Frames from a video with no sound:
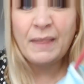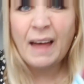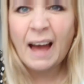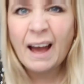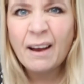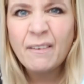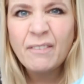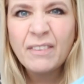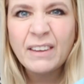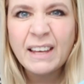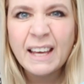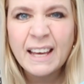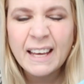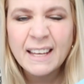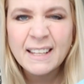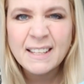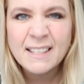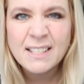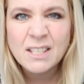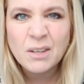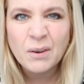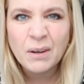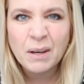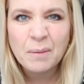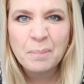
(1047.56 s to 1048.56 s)
without the
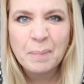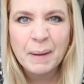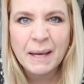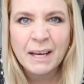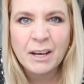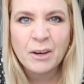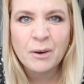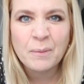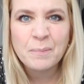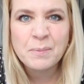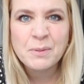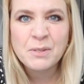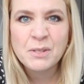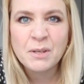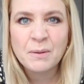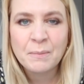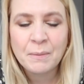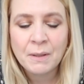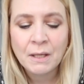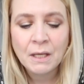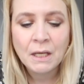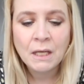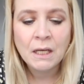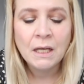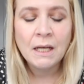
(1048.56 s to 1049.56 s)
kids so I could pick up
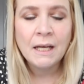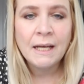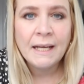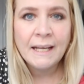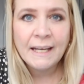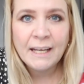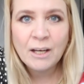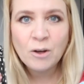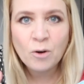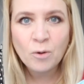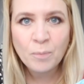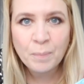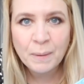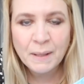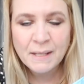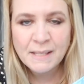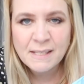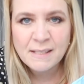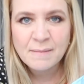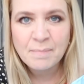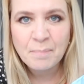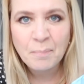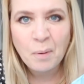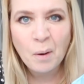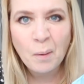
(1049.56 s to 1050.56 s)
some little
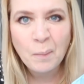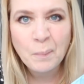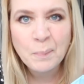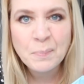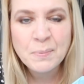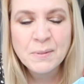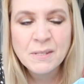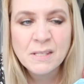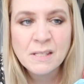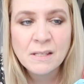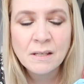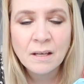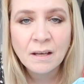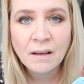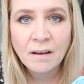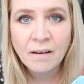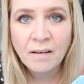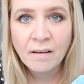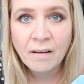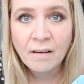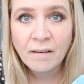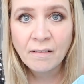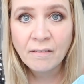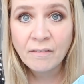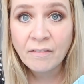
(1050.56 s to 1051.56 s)
bits and bobs
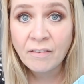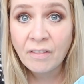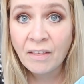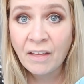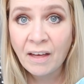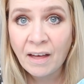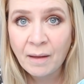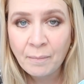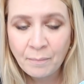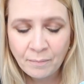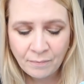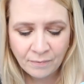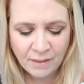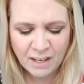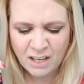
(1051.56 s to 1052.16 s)
for them.